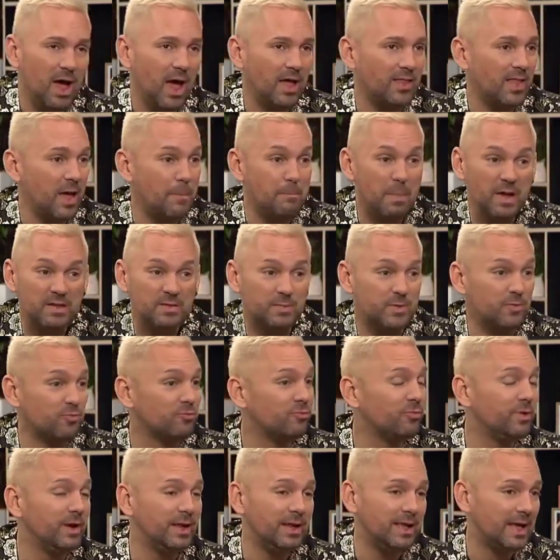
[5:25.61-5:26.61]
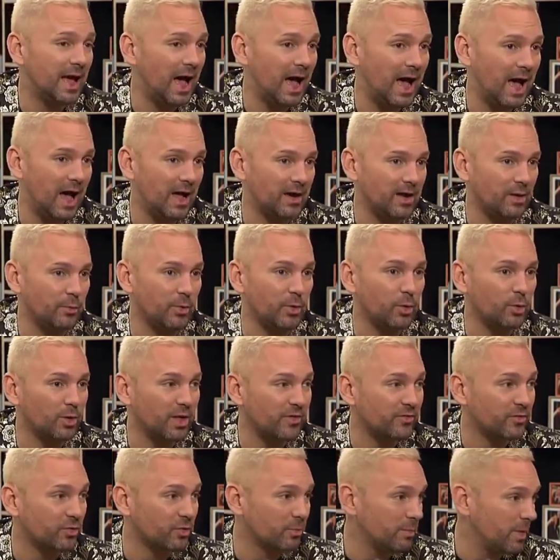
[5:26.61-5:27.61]
And that must be really hard. And we
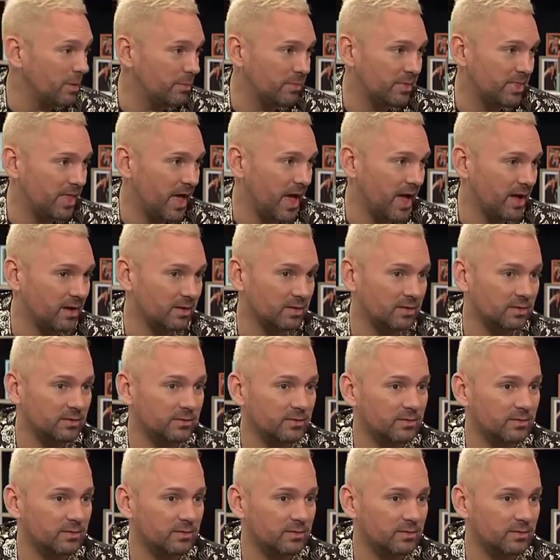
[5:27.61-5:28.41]
all have to remember that.